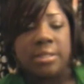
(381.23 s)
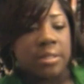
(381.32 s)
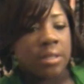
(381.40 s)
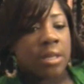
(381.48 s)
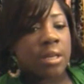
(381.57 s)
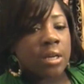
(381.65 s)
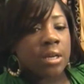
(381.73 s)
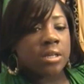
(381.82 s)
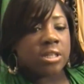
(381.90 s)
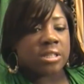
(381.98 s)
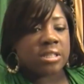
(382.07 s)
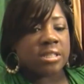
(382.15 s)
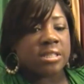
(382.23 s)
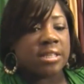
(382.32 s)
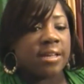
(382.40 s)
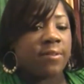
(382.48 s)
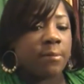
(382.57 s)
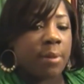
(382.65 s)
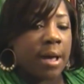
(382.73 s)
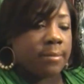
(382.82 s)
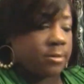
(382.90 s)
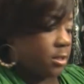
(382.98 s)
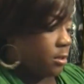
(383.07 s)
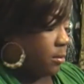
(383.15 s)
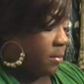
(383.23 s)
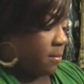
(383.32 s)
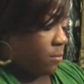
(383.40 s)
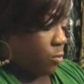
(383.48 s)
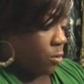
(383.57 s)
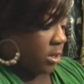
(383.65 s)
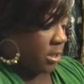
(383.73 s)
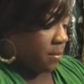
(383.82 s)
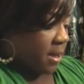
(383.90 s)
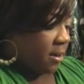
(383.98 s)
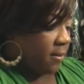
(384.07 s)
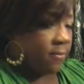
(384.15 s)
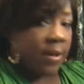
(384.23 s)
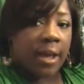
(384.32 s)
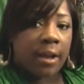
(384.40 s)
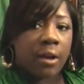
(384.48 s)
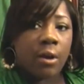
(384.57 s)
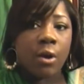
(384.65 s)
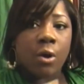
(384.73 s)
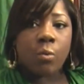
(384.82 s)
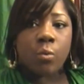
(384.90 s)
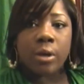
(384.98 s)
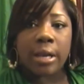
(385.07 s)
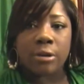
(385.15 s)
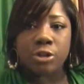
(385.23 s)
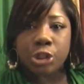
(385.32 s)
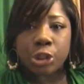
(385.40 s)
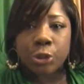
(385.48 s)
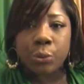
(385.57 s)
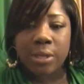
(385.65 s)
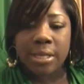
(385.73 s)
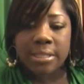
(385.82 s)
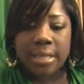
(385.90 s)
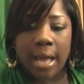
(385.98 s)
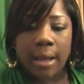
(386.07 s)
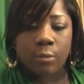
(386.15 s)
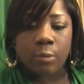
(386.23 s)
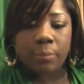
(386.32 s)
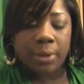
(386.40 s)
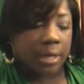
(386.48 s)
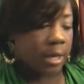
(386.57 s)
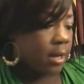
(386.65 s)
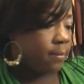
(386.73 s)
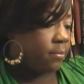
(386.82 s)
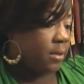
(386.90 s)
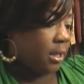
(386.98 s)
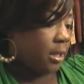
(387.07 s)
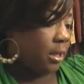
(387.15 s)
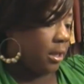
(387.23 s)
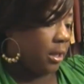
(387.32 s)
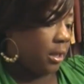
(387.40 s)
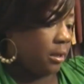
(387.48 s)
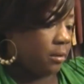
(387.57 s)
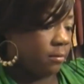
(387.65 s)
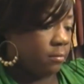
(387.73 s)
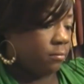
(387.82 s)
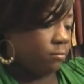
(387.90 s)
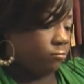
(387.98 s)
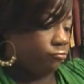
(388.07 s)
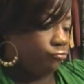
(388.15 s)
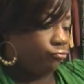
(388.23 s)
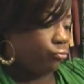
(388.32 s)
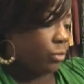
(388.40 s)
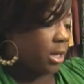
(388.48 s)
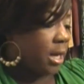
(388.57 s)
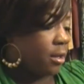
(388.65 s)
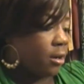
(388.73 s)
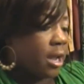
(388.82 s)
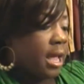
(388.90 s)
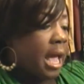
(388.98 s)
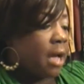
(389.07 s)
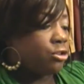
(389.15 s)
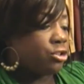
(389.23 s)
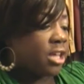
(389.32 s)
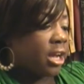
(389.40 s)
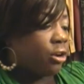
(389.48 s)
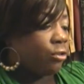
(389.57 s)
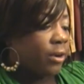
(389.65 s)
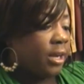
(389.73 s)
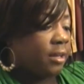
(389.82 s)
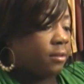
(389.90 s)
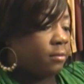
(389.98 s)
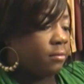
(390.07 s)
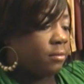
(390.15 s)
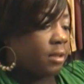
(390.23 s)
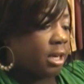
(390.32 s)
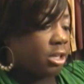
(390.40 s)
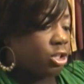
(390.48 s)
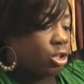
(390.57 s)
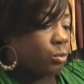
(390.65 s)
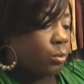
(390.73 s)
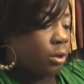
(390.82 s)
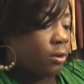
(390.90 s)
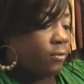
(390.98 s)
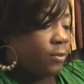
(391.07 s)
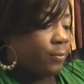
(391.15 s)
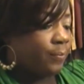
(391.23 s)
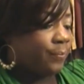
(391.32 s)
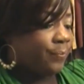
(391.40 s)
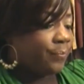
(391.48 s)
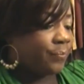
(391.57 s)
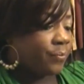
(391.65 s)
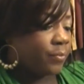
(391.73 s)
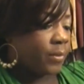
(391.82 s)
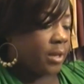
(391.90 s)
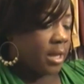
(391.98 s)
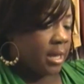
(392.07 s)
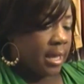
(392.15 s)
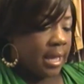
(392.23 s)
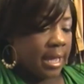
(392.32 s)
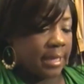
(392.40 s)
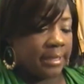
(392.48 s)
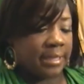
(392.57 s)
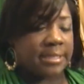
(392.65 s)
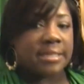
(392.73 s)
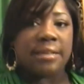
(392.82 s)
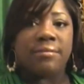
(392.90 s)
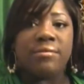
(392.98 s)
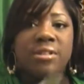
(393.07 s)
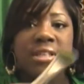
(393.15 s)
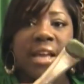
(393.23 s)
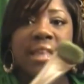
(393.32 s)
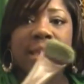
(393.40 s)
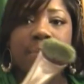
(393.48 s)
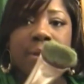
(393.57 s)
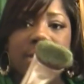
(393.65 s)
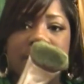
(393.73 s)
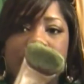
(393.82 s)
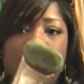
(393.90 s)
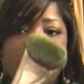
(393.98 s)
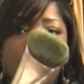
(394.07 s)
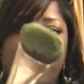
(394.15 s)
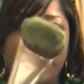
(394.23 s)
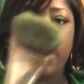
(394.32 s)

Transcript: base, just to see if it pops a little bit more. As a matter of fact, what I'll do is I will pick up the, what color? I'll do that green that I just went over. And let's see. You see how that picks up all